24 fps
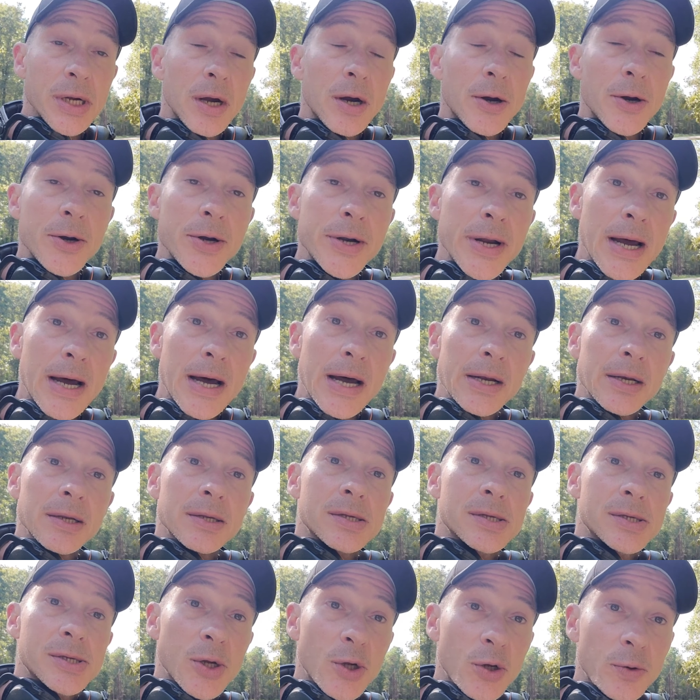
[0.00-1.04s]
are not
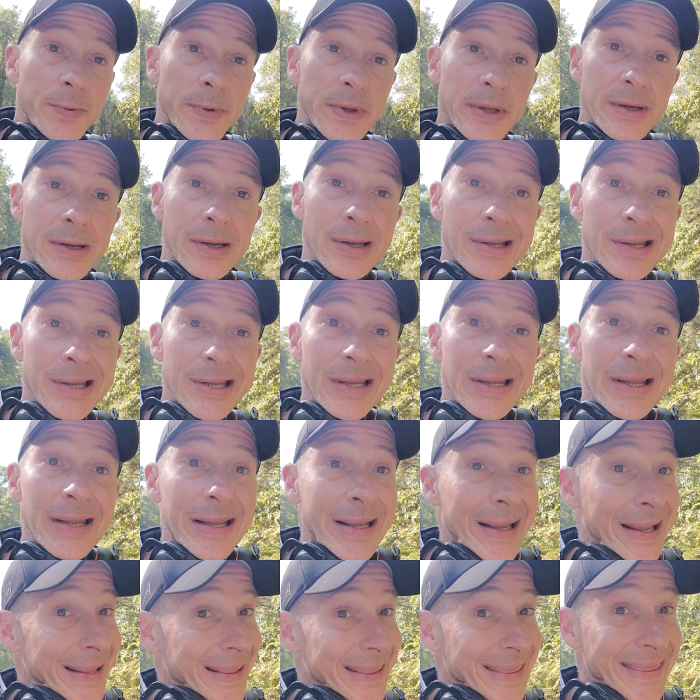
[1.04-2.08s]
stupid.
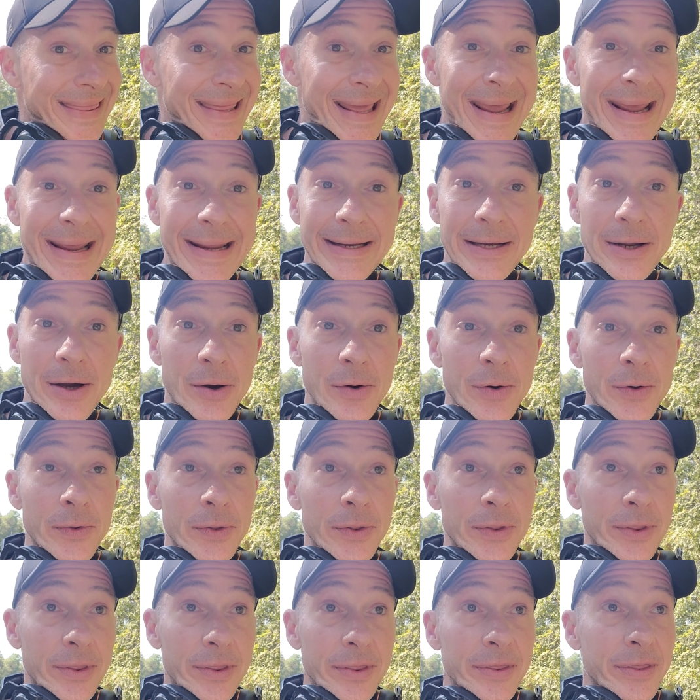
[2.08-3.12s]
And they don't
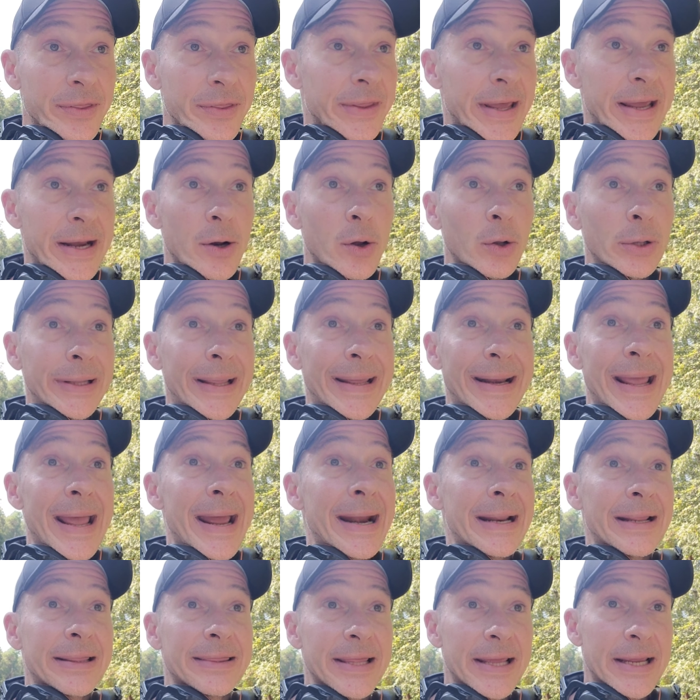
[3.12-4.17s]
let
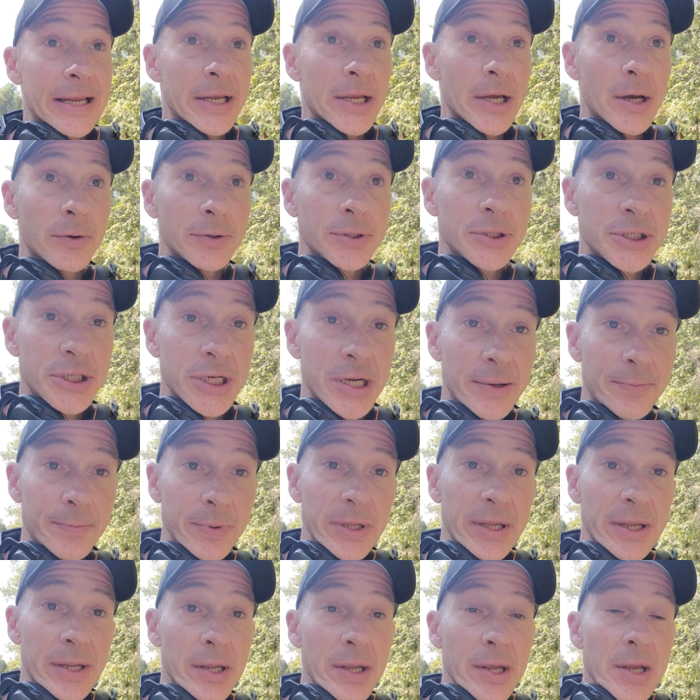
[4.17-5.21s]
anything go
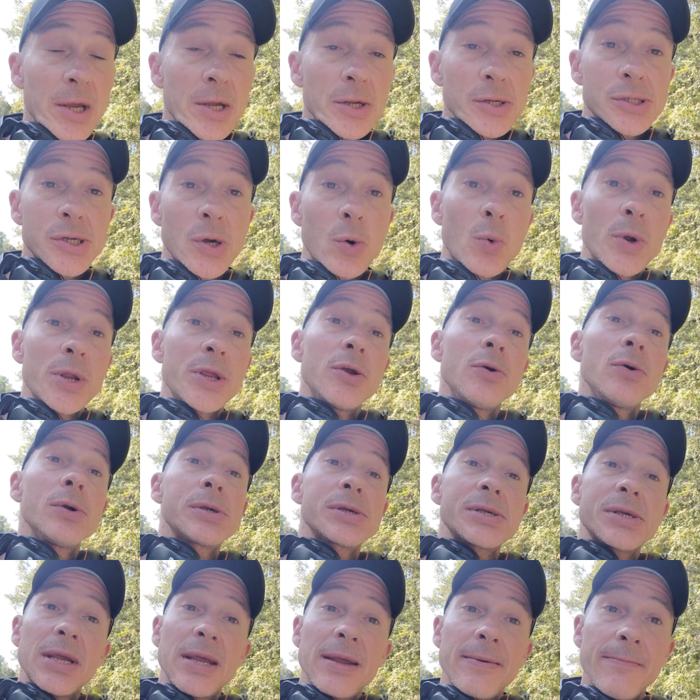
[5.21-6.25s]
cheaply. So when you
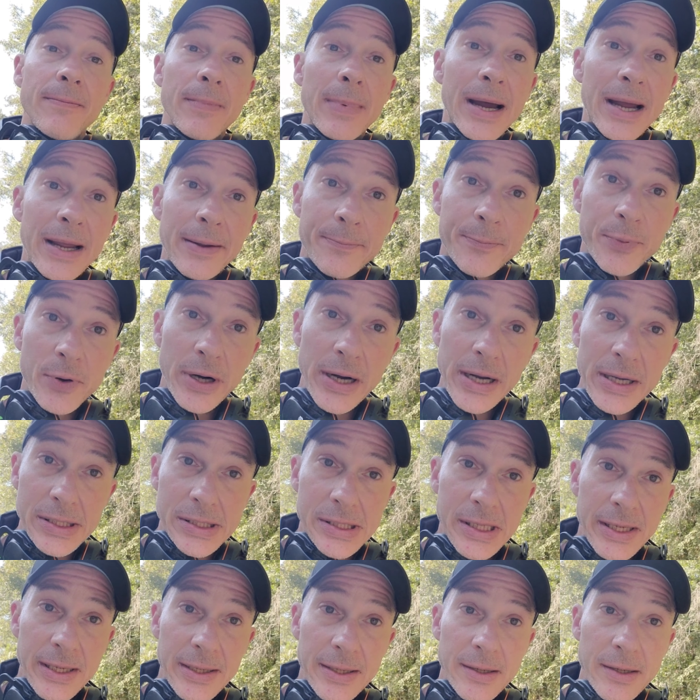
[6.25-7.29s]
see my
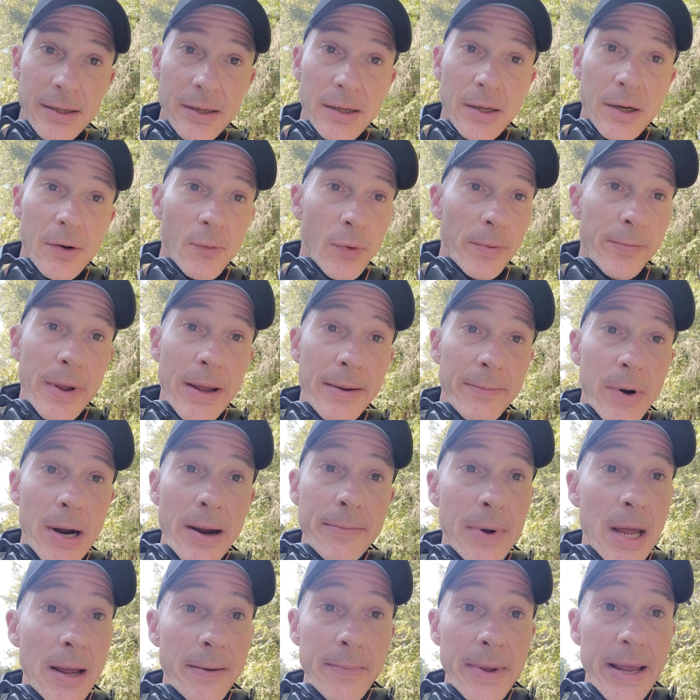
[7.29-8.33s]
pricing, remember, I'm
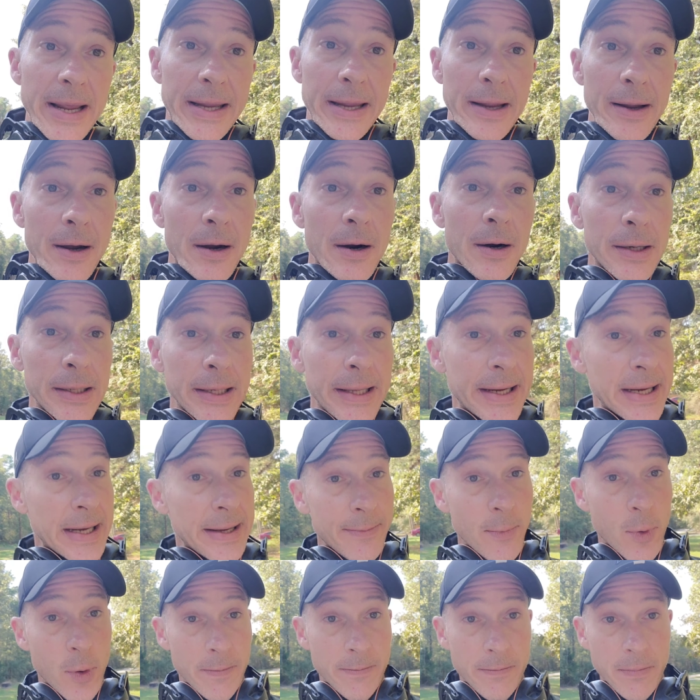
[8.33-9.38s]
not making hardly any
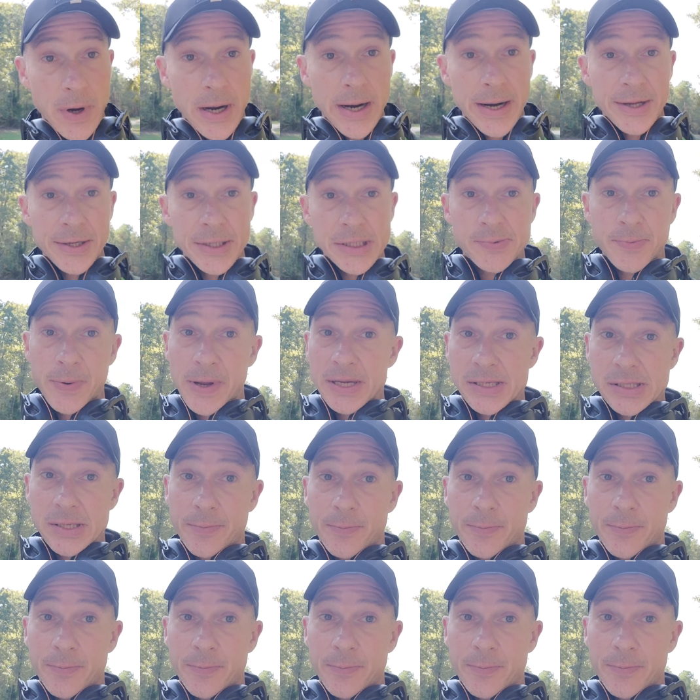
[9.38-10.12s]
more money just because the